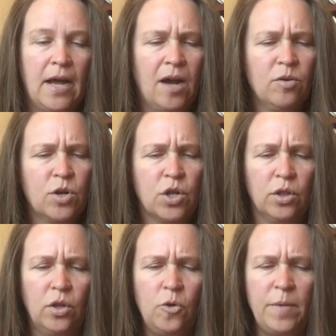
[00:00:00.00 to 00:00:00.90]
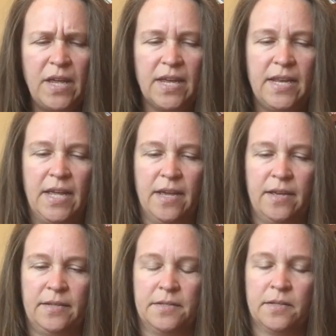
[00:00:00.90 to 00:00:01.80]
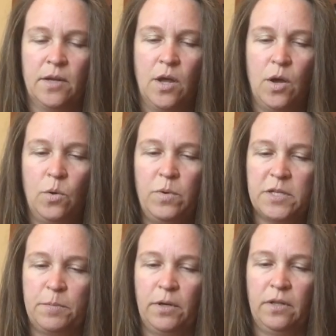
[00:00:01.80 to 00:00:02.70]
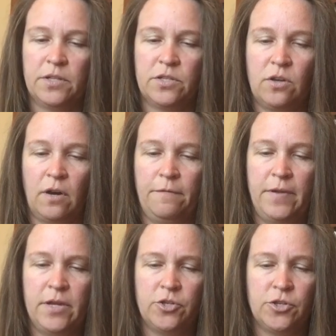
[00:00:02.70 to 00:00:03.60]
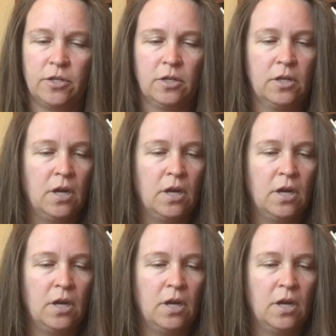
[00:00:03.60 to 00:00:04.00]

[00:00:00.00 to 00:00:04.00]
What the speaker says: "How gloomy it is," whispered the starfish.